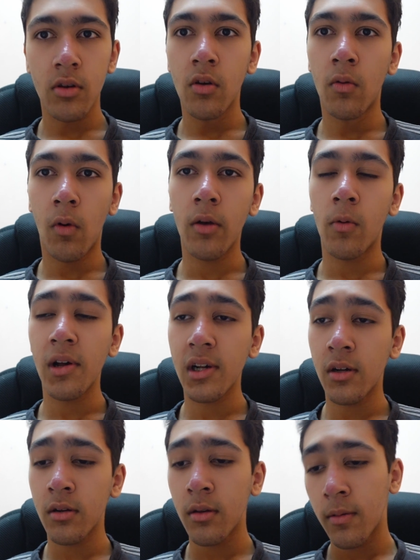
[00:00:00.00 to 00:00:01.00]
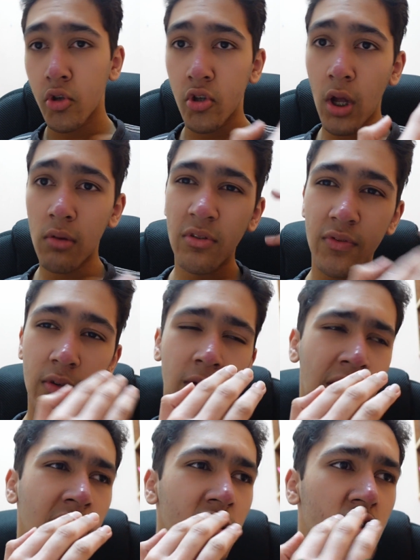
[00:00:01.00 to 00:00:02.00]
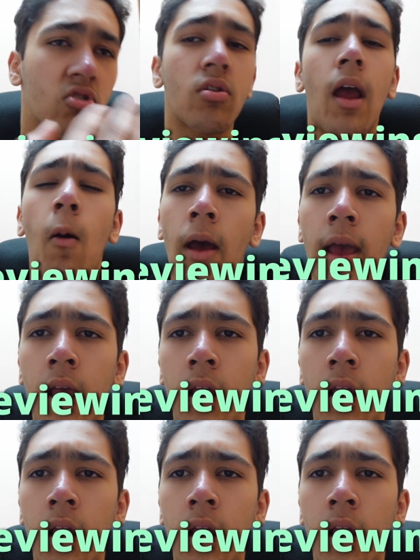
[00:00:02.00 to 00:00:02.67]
know what to work on. You start reviewing straight away